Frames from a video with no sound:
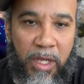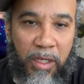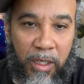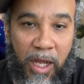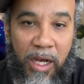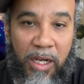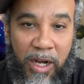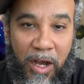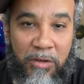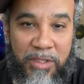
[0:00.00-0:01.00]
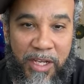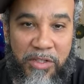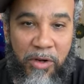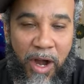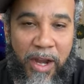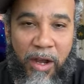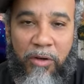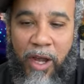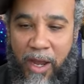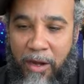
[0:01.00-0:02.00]
Love those at Trey.
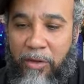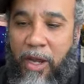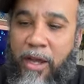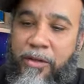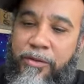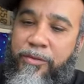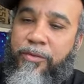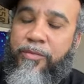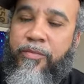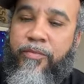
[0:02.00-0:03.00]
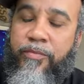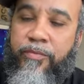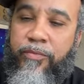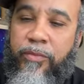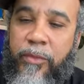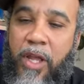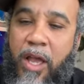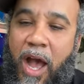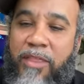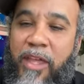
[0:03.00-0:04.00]
Okay, okay.
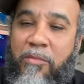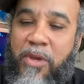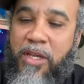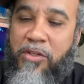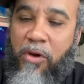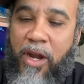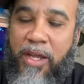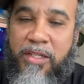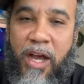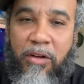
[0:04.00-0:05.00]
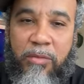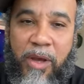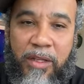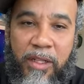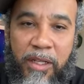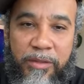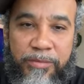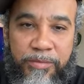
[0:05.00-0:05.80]
I think me and Trey had talked about that.